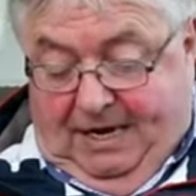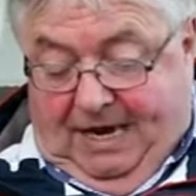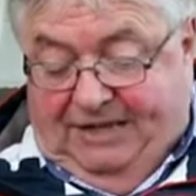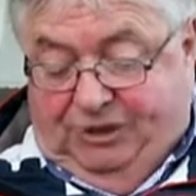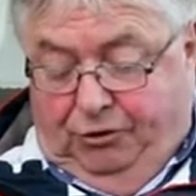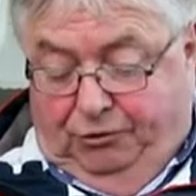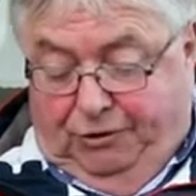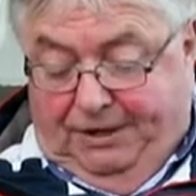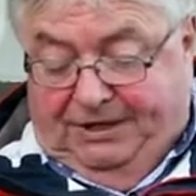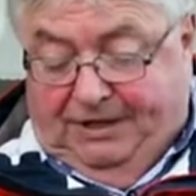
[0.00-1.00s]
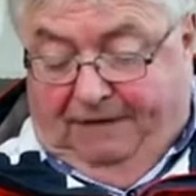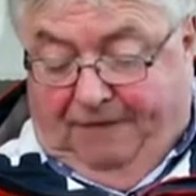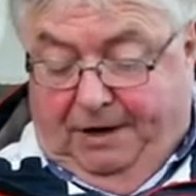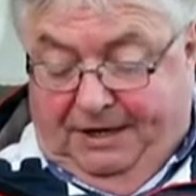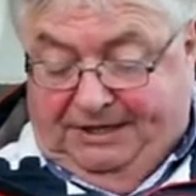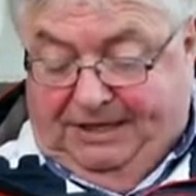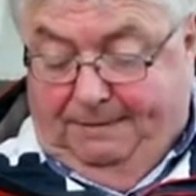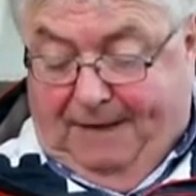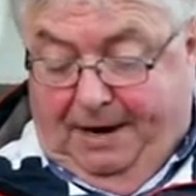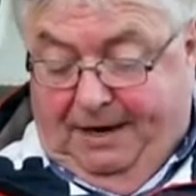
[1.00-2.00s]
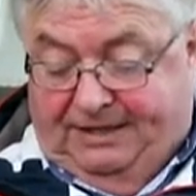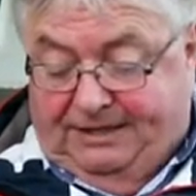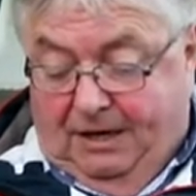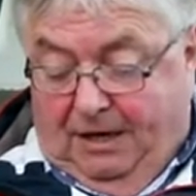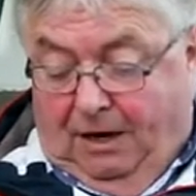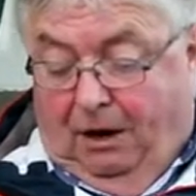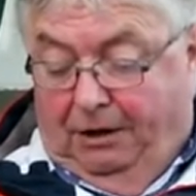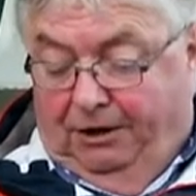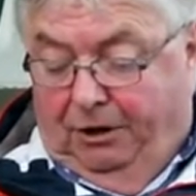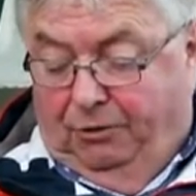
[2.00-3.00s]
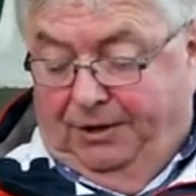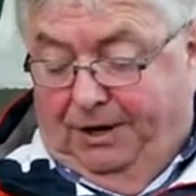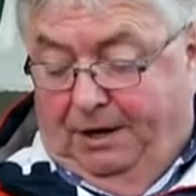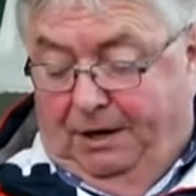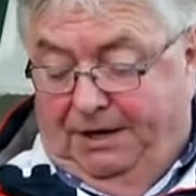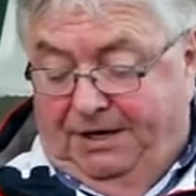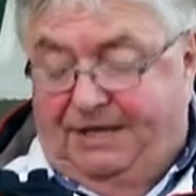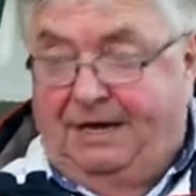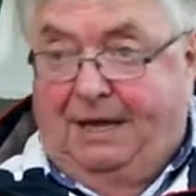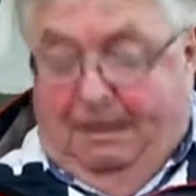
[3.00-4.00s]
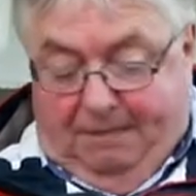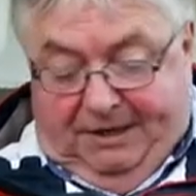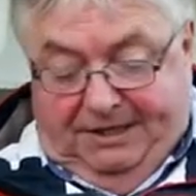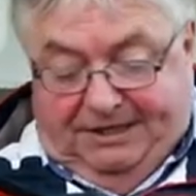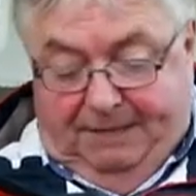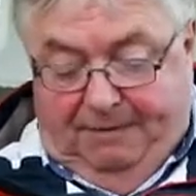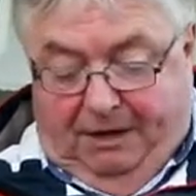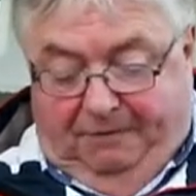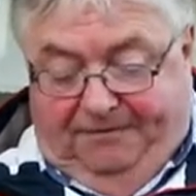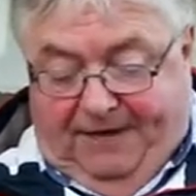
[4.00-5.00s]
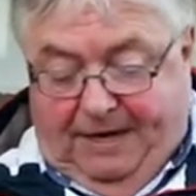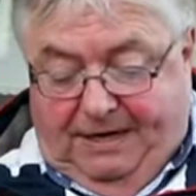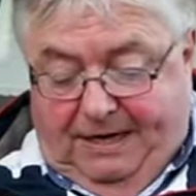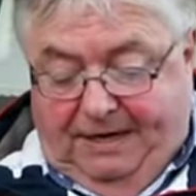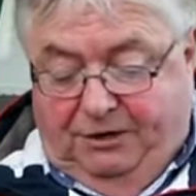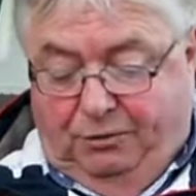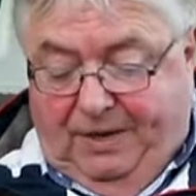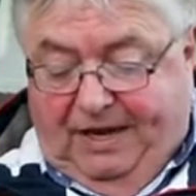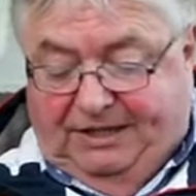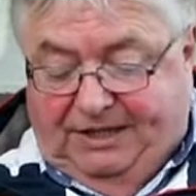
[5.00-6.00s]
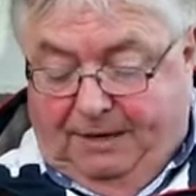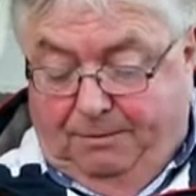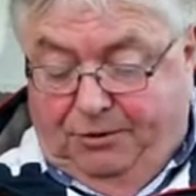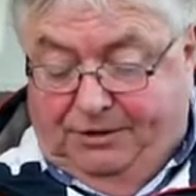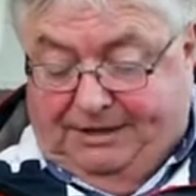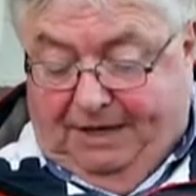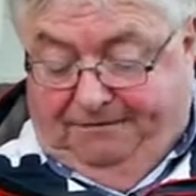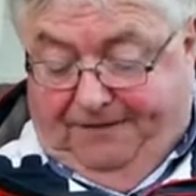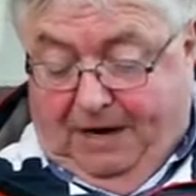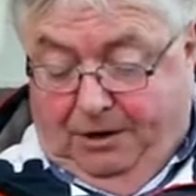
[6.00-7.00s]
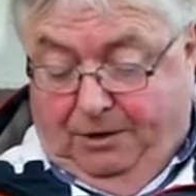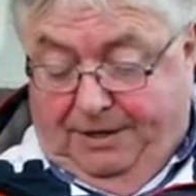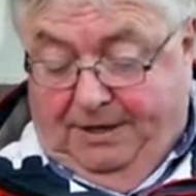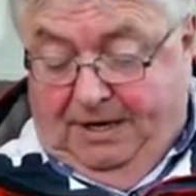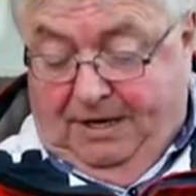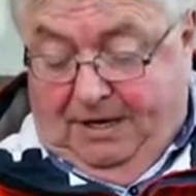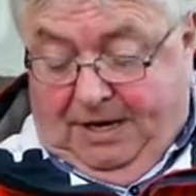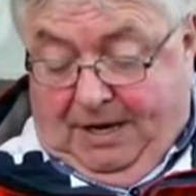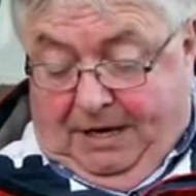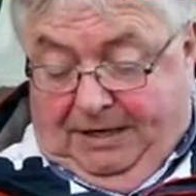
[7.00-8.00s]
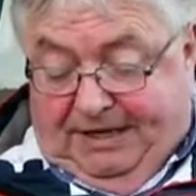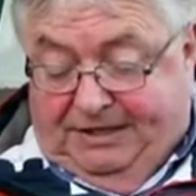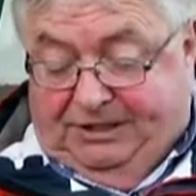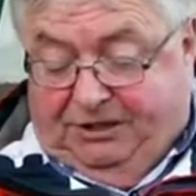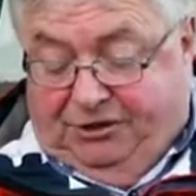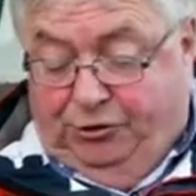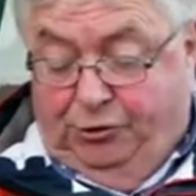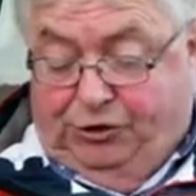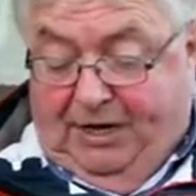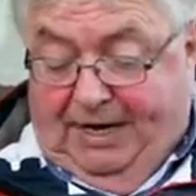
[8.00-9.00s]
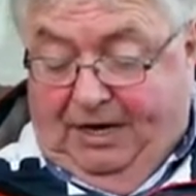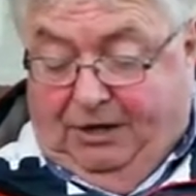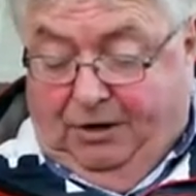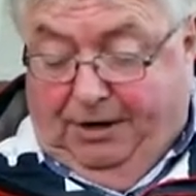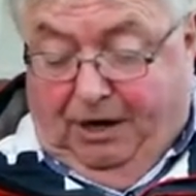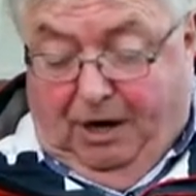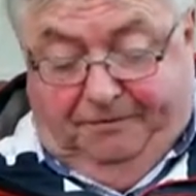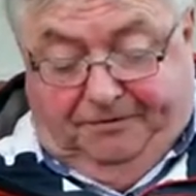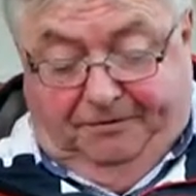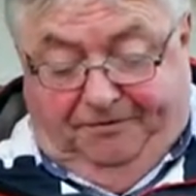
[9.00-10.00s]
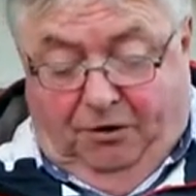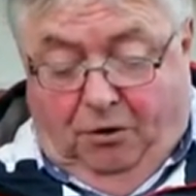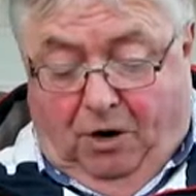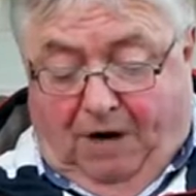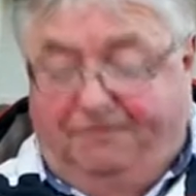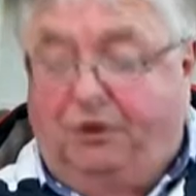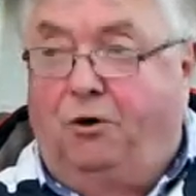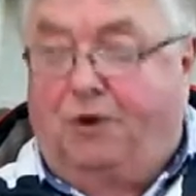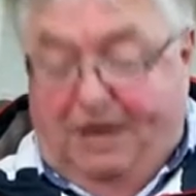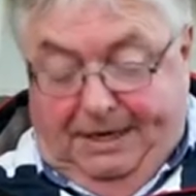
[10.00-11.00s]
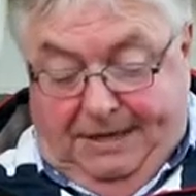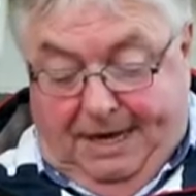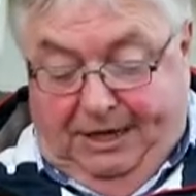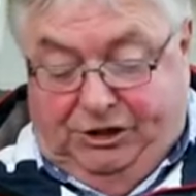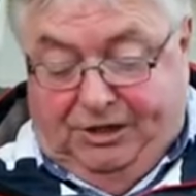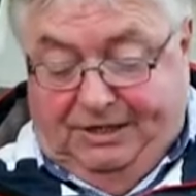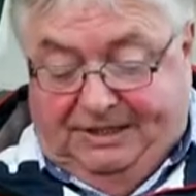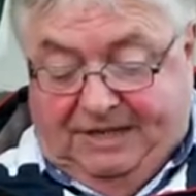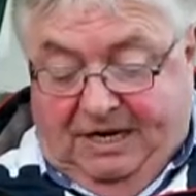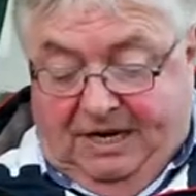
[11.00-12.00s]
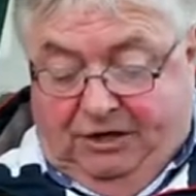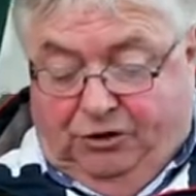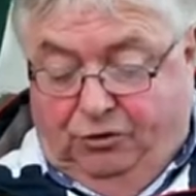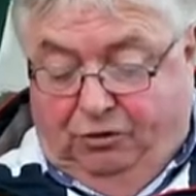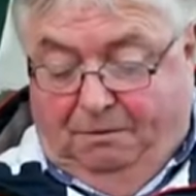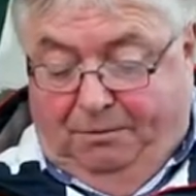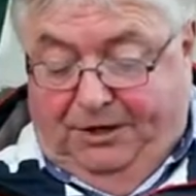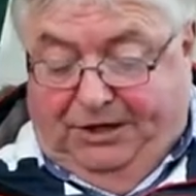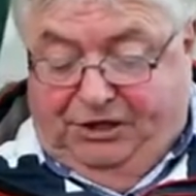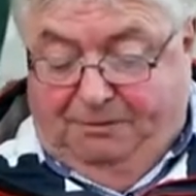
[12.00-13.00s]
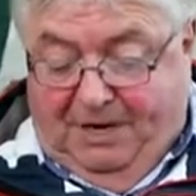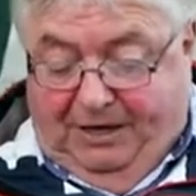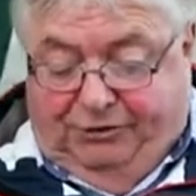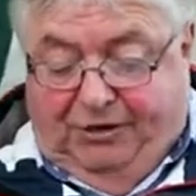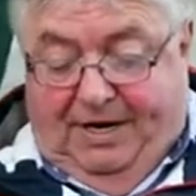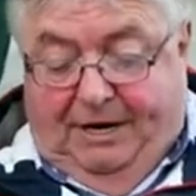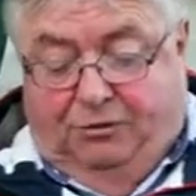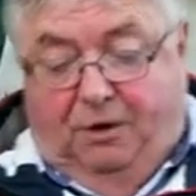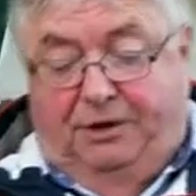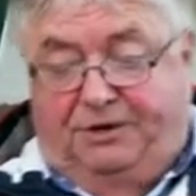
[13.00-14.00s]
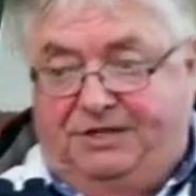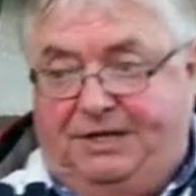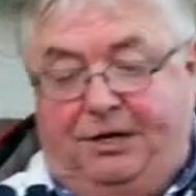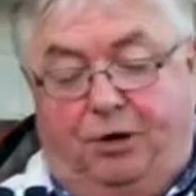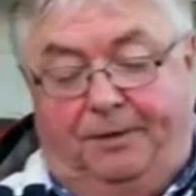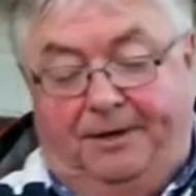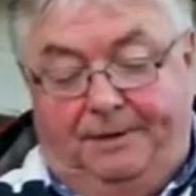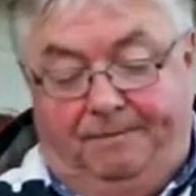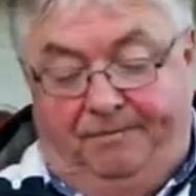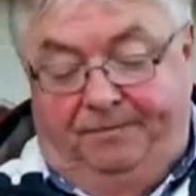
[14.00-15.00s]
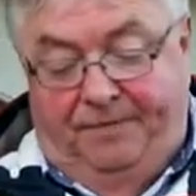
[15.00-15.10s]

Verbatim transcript: as hundreds of RIC barracks all around Ireland met a similar fate in the weeks and months that followed. This crucially cut off the flow of local intelligence to British military headquarters in Dublin.